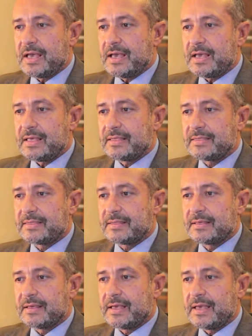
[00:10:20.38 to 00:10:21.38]
as
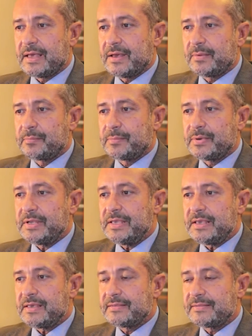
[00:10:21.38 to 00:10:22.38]
a
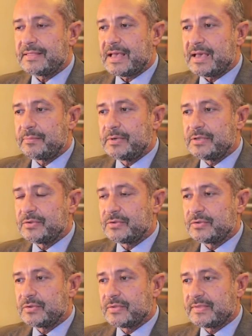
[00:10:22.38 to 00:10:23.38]

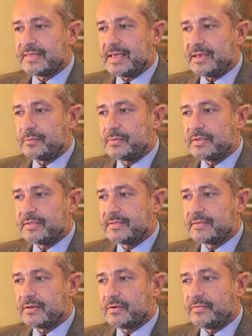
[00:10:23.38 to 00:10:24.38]
pre-established
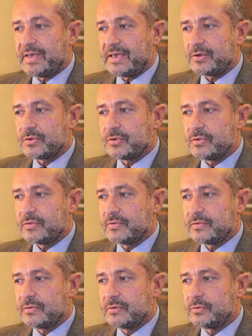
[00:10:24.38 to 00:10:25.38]
sequence of
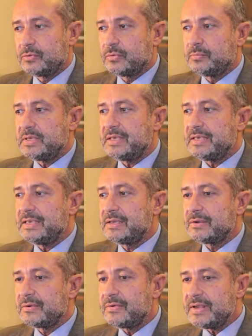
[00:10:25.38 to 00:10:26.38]
actions to be
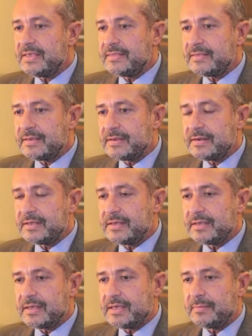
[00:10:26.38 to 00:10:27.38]
increasingly
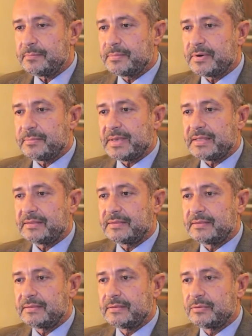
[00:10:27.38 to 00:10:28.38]

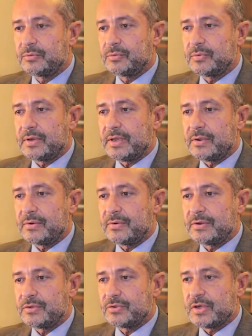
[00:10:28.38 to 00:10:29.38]
implemented to
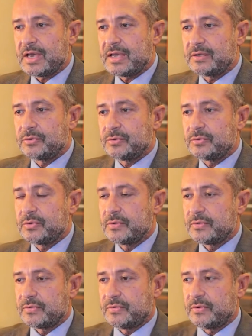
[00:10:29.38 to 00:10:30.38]
early childhood
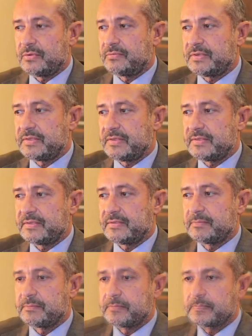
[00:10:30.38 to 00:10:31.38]

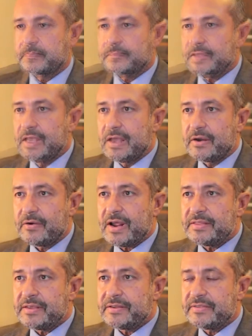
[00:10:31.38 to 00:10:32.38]
services.
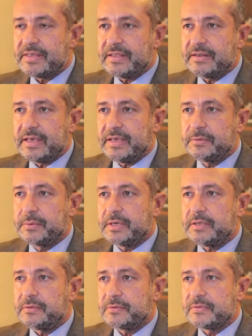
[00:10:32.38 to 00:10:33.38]
Rather than
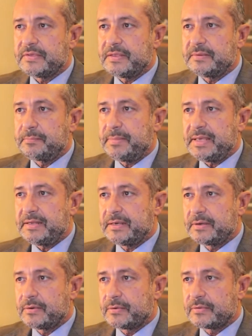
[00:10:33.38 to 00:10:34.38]
educators and
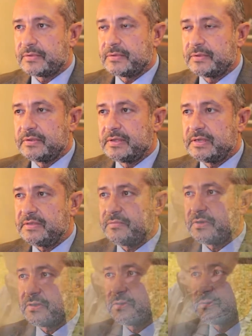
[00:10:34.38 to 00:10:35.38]
pedagogues
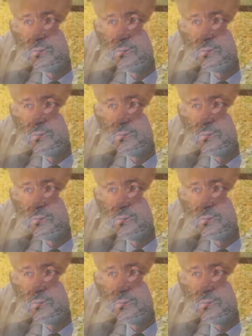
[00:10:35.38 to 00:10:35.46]
delivering